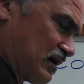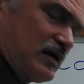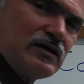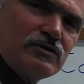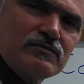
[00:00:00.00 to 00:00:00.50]

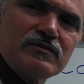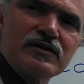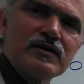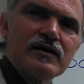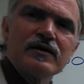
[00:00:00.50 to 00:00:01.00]
again,
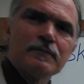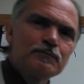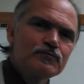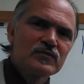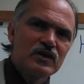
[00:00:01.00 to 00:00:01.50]

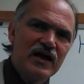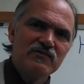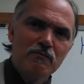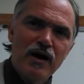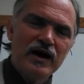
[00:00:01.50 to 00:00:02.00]
have
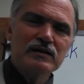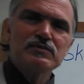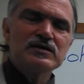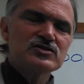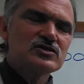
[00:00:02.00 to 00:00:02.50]
a pot of
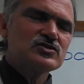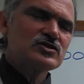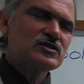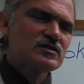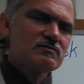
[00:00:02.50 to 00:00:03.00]
beans.
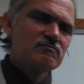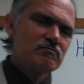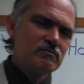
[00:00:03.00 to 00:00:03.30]
Just